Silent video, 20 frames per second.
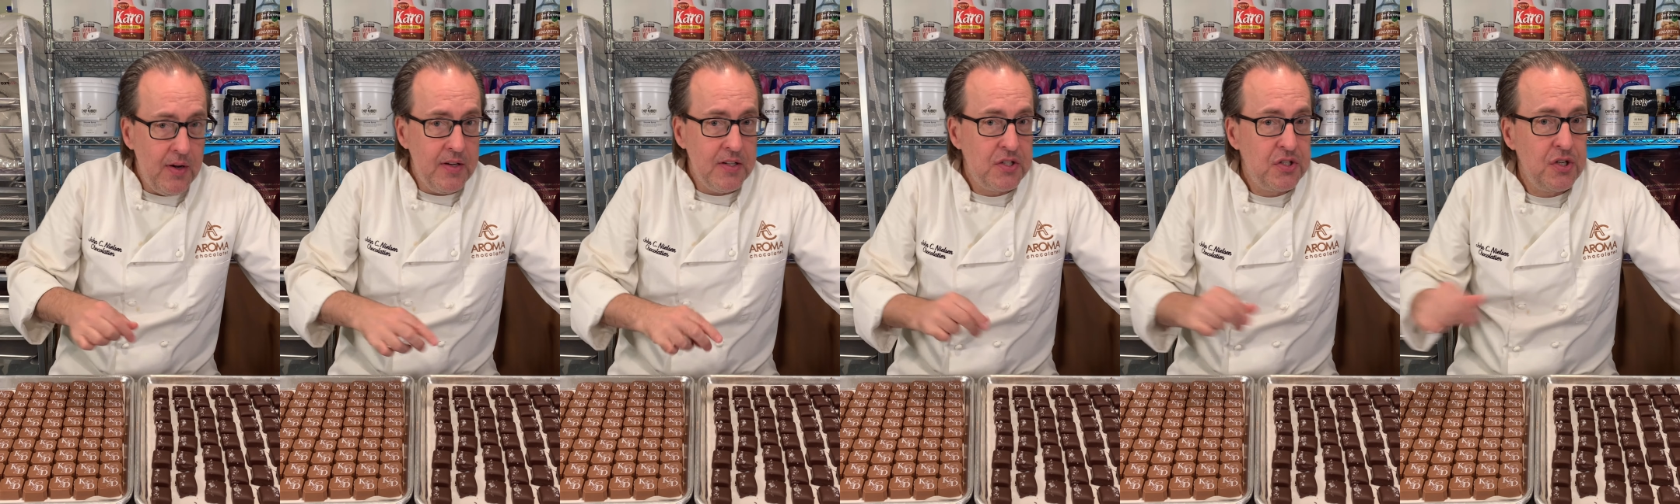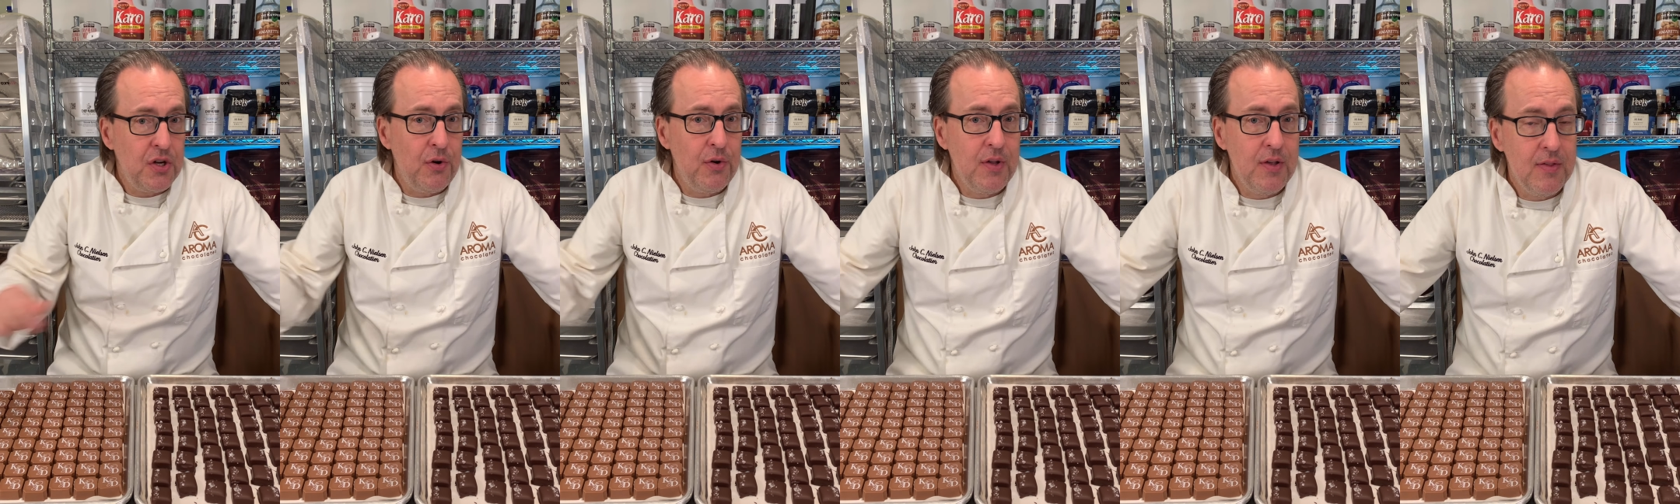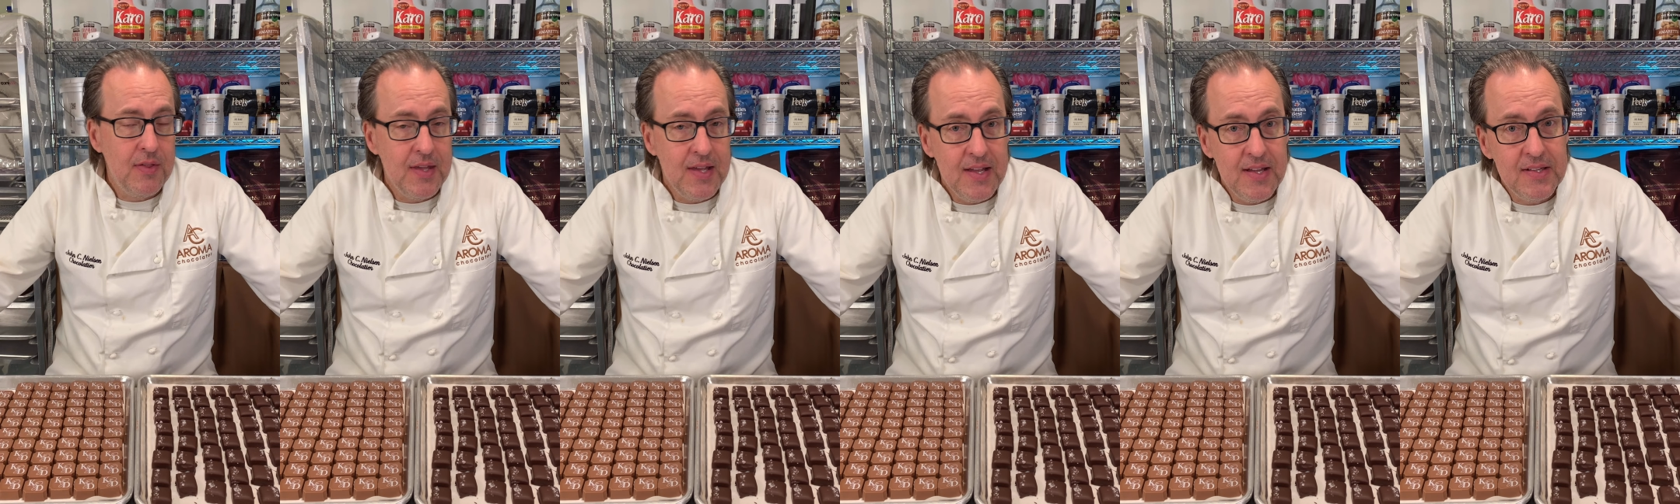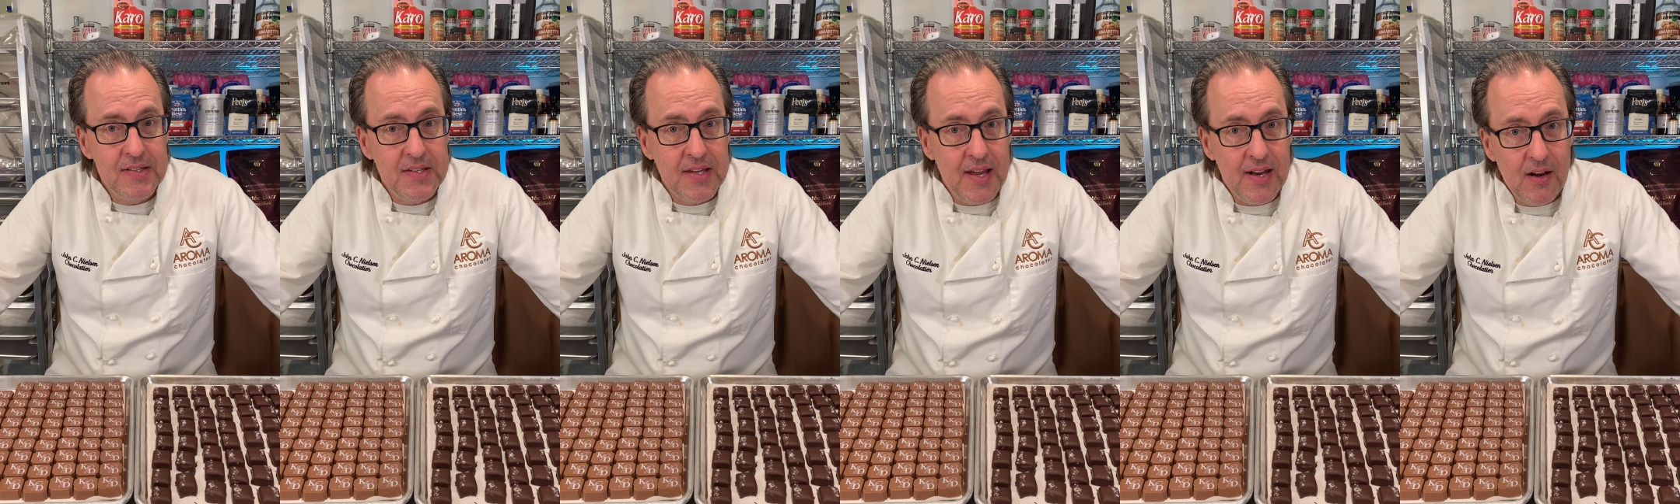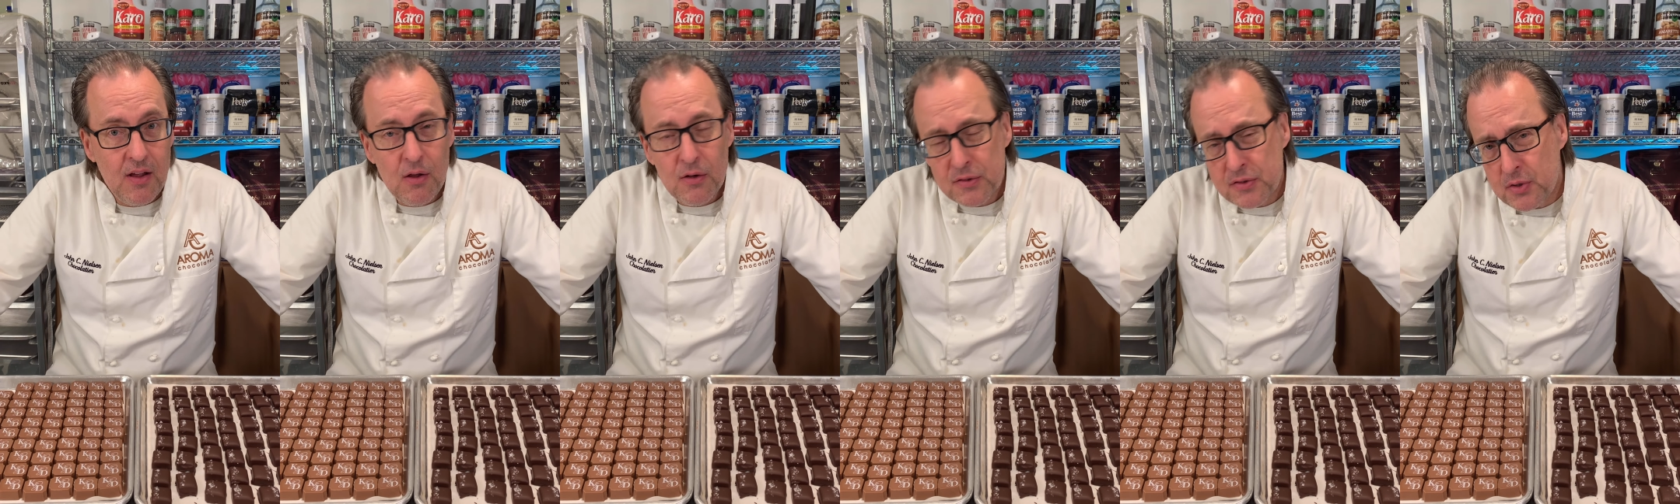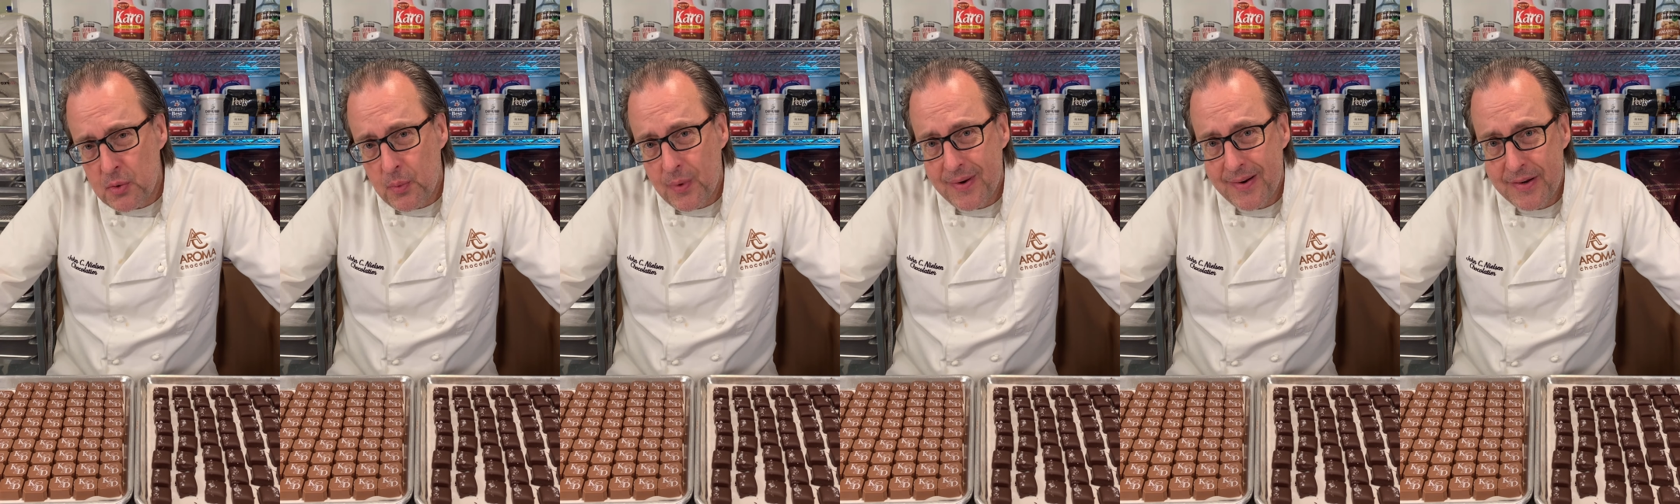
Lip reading: to show you these, and I also wanted